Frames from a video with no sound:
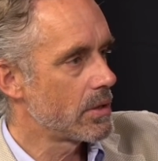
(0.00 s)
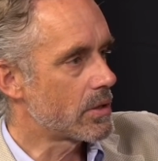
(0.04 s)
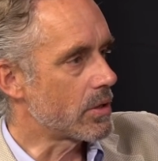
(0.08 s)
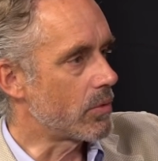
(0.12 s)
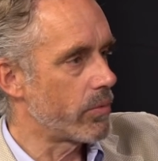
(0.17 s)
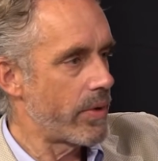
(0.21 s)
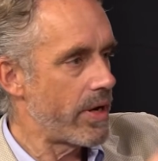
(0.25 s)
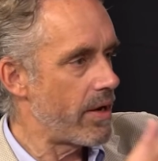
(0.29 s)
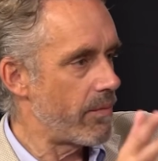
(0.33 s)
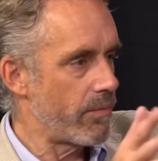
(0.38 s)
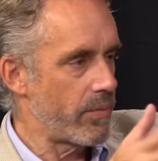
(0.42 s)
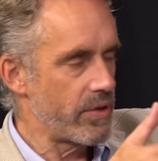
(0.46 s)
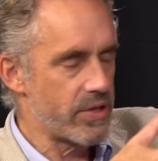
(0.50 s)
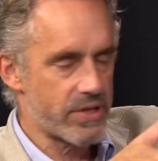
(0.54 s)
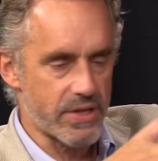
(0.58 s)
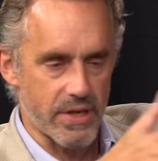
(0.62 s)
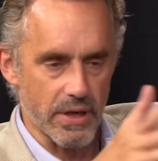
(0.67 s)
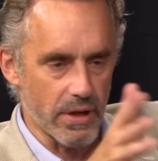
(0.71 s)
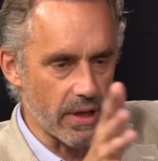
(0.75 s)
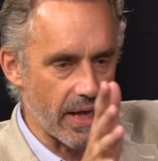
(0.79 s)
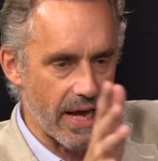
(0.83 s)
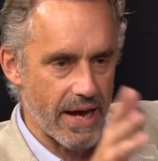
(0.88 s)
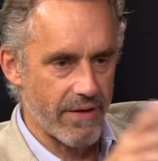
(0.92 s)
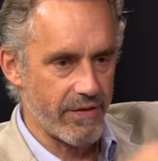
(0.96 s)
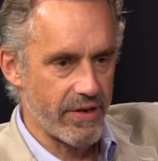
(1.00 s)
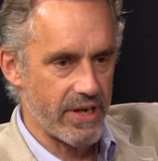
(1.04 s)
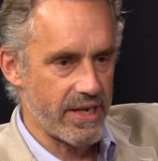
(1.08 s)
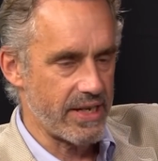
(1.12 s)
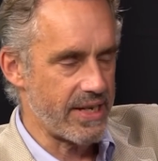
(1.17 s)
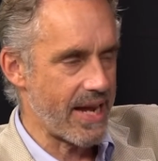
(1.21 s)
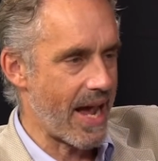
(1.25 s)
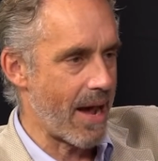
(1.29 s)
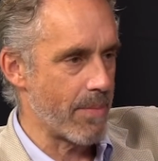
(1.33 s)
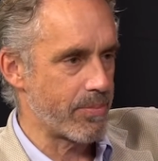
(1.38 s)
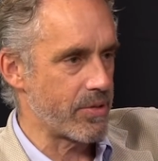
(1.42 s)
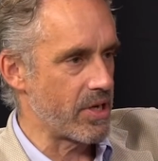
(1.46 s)
So we, we still haven't
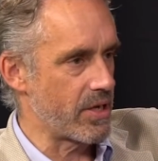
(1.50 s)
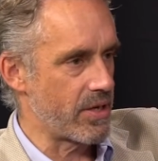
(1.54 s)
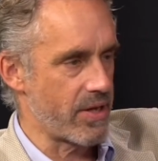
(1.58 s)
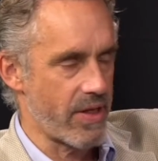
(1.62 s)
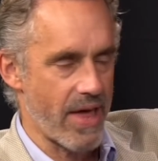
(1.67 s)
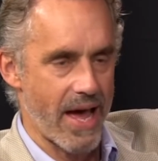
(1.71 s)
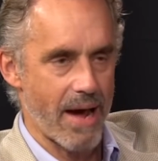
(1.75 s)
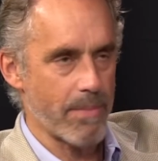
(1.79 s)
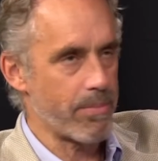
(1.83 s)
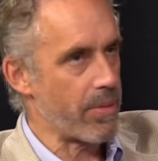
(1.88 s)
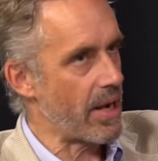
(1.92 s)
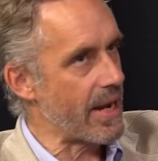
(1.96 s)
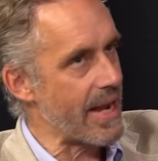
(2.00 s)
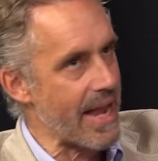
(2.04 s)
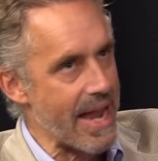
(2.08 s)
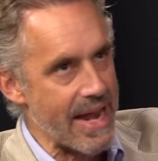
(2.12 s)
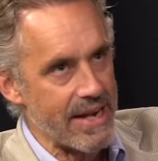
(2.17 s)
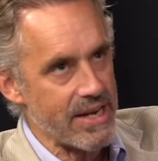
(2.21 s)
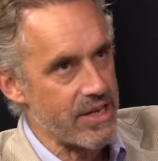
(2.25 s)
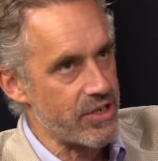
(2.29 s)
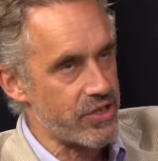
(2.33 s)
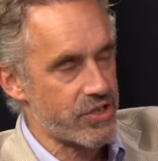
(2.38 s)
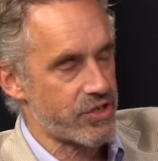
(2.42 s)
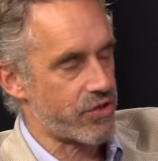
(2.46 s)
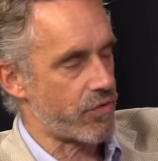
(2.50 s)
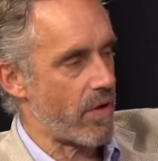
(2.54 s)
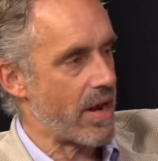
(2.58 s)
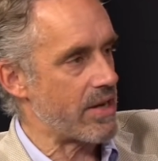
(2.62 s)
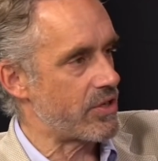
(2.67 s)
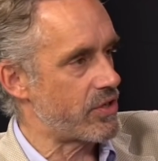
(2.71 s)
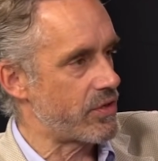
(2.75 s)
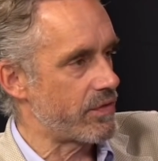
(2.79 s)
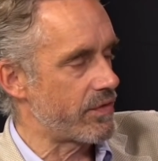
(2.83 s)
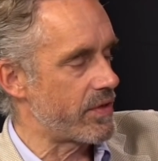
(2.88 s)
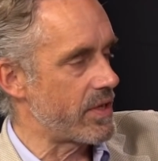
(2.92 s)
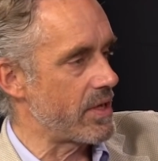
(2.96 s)
adapted to that by any
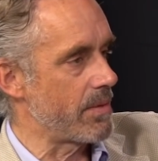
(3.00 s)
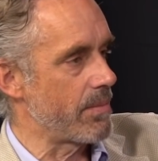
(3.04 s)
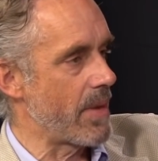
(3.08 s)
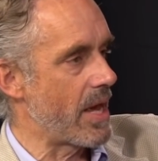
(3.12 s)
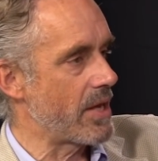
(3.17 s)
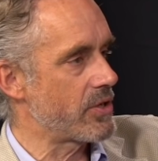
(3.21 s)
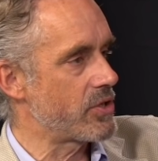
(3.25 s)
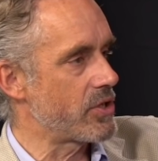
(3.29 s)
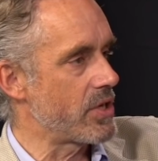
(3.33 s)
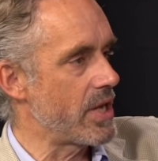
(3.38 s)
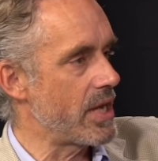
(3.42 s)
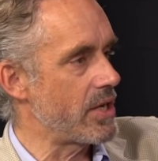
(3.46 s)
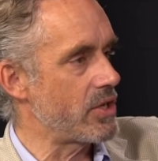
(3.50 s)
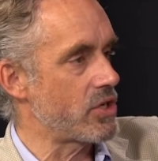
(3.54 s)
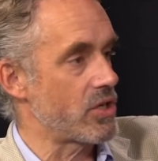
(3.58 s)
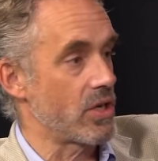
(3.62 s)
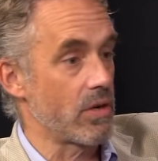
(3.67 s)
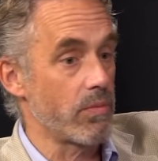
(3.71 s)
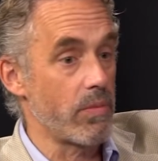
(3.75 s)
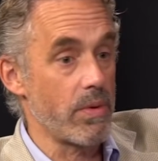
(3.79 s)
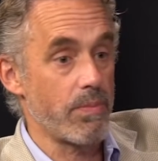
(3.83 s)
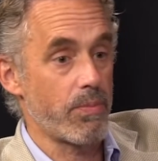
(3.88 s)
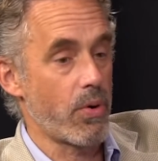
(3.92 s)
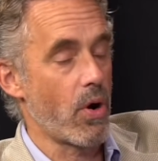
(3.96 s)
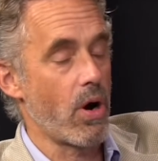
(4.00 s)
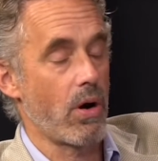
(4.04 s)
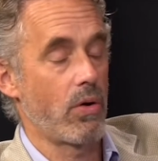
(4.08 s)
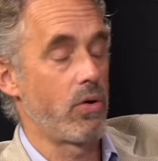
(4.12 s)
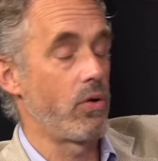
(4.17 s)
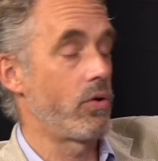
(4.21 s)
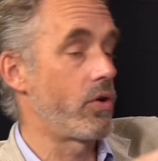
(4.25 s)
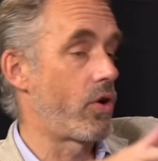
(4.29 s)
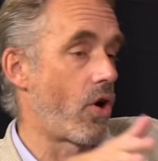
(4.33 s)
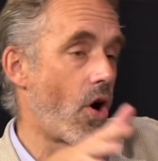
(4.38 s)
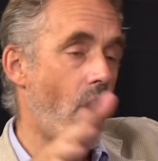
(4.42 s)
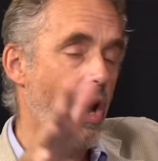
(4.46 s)
stretch of the imagination. We
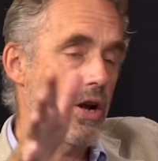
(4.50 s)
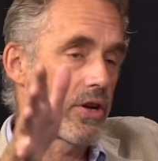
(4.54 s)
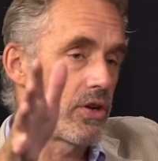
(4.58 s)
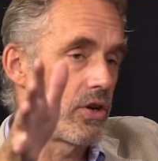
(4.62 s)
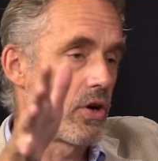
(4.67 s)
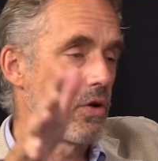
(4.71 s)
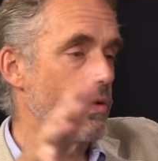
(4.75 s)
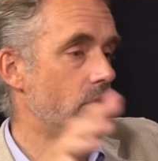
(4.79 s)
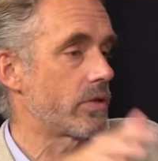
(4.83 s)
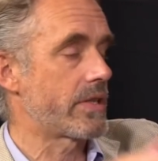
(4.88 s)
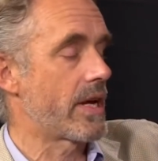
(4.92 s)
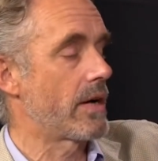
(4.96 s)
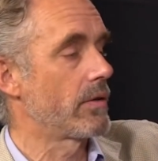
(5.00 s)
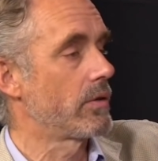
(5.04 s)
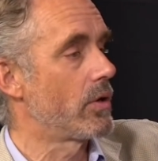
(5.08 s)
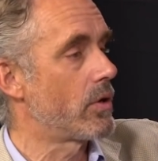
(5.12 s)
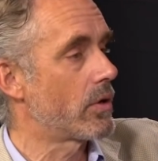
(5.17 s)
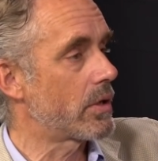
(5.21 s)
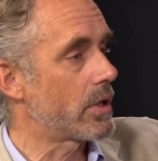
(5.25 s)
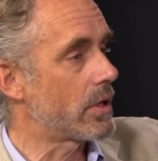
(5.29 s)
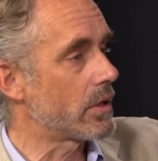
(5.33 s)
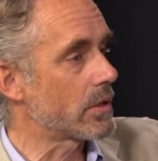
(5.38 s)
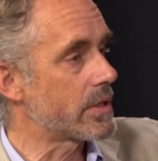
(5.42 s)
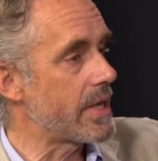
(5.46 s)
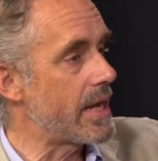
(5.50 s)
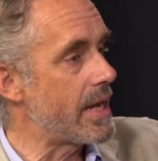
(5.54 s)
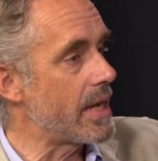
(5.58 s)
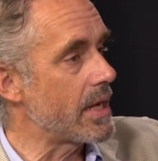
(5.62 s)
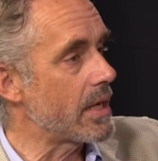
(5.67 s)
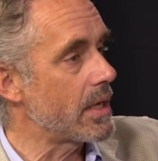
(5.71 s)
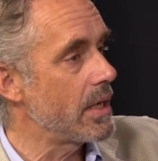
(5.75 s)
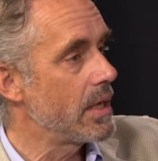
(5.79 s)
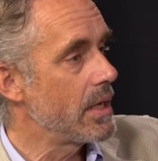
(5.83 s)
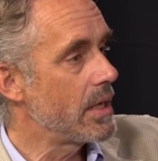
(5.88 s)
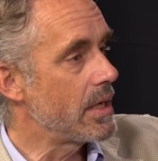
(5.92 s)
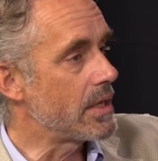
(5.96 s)
pro- God knows how long it'll
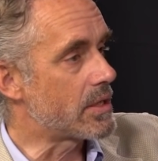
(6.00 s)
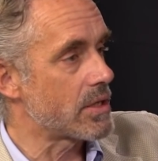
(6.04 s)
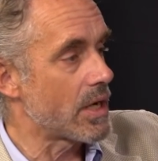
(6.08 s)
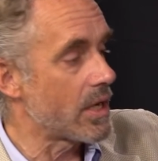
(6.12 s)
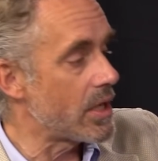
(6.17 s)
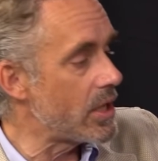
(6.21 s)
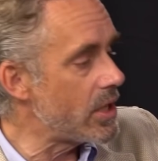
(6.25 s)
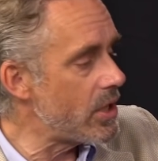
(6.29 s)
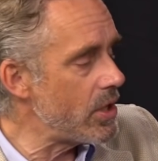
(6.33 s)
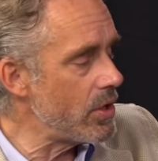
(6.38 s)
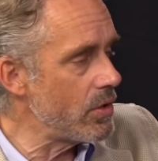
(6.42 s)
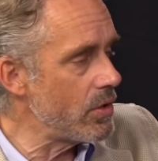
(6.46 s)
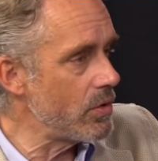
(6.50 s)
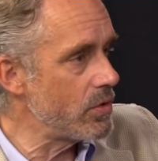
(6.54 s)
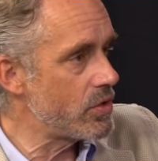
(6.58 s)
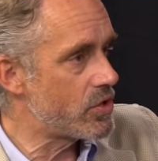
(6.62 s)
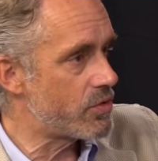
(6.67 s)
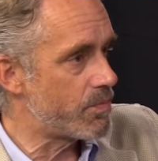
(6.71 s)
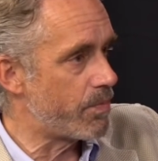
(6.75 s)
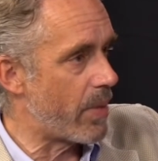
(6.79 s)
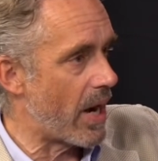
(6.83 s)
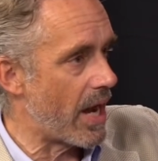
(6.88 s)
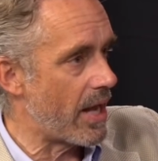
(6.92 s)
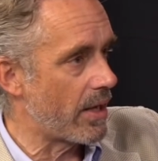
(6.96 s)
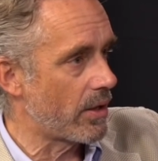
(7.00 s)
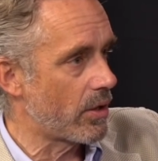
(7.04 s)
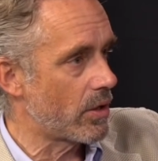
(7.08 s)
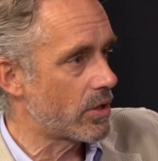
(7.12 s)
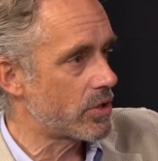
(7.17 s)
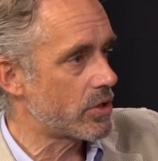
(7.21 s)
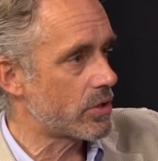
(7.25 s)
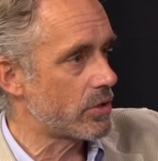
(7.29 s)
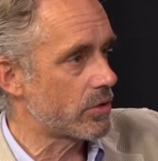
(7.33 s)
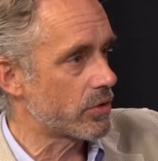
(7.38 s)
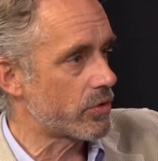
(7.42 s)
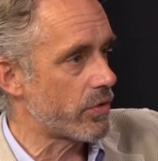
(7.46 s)
take. It's a huge
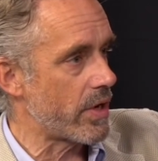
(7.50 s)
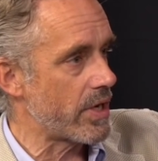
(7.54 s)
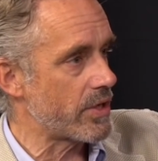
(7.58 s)
biological